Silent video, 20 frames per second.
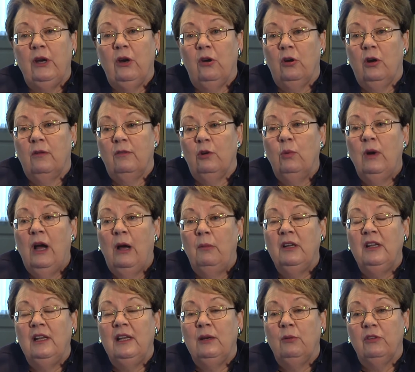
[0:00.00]
heard
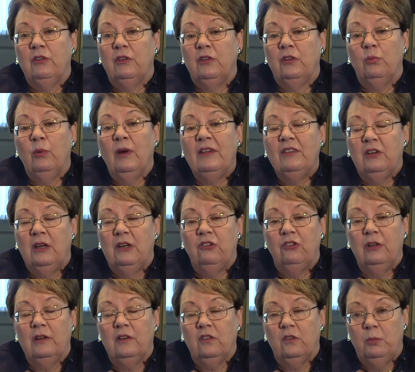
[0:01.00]
overwhelmingly was that the
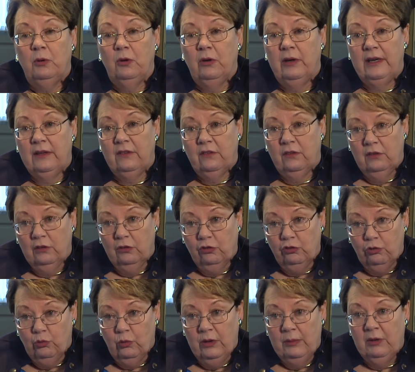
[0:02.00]
residential experience is
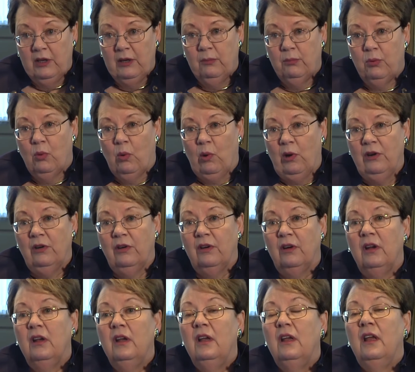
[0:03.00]
extremely important.
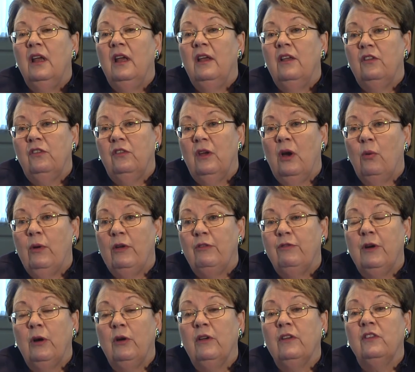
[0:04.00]
So we
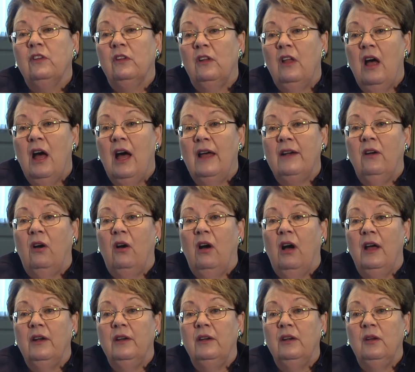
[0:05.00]
focused a lot on